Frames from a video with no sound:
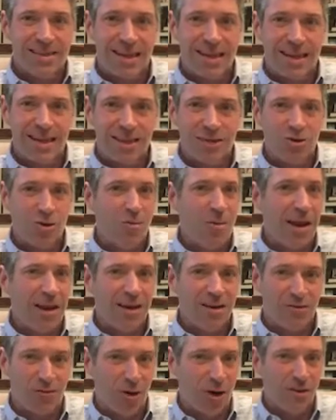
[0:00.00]
days remain
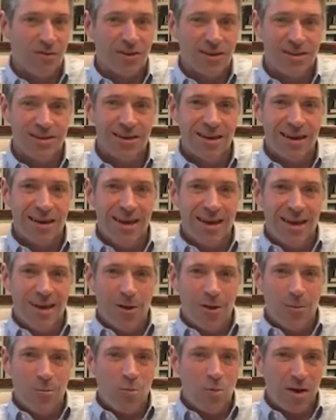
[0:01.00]
in front of us.
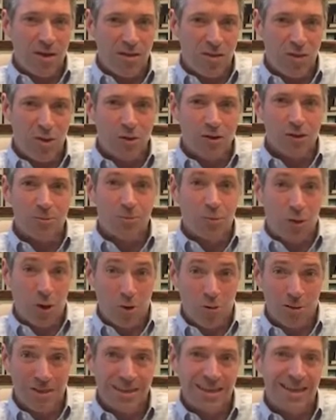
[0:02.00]
With those
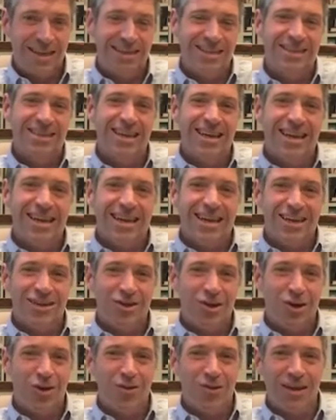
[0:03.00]
proceeds,
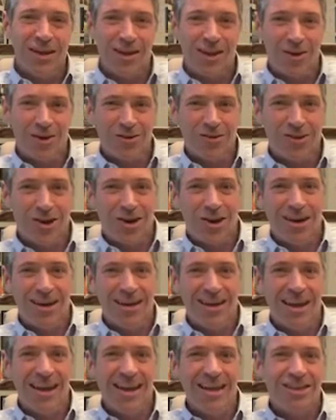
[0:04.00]
Joan then goes
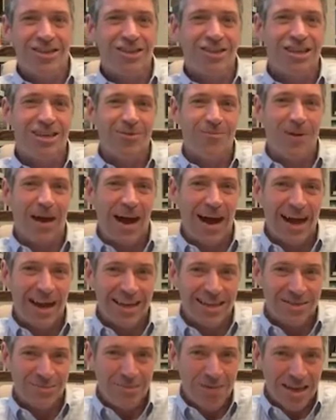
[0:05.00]
on and she
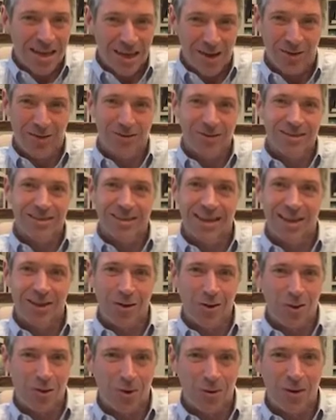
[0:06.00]
buys meals at
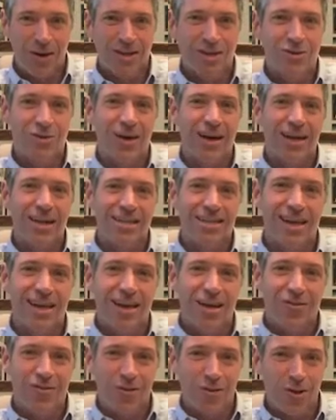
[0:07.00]
local restaurants
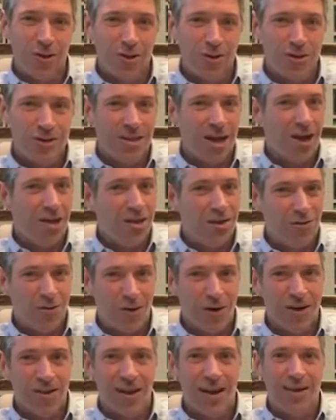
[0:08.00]
for those on the
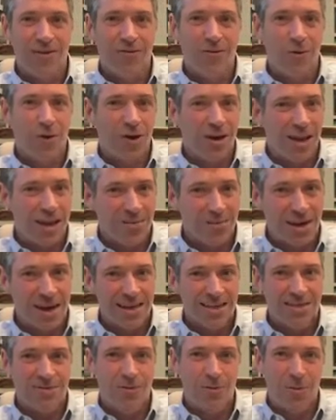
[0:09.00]
front line, for
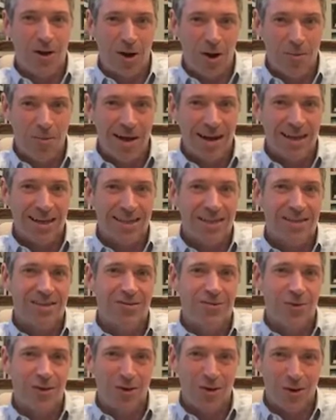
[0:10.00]
EMS, for paramedics,
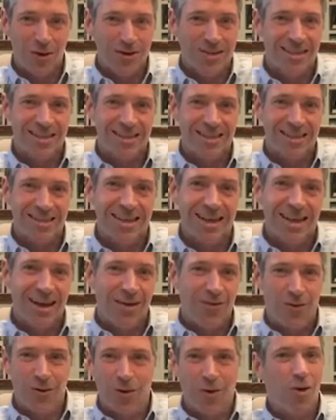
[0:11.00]
for the nurses,
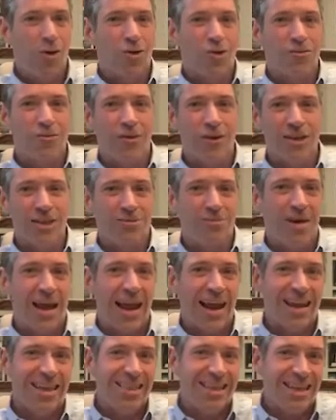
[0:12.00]
for our old friends
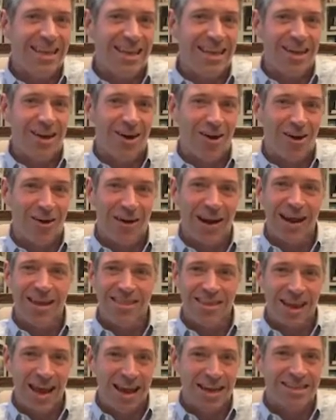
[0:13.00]
back in the ER and
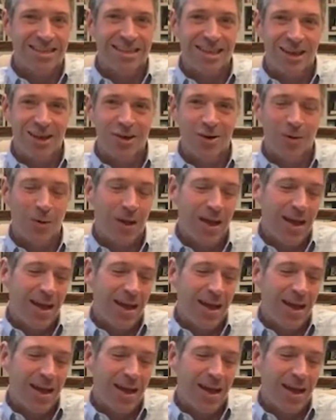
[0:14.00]
the ICU.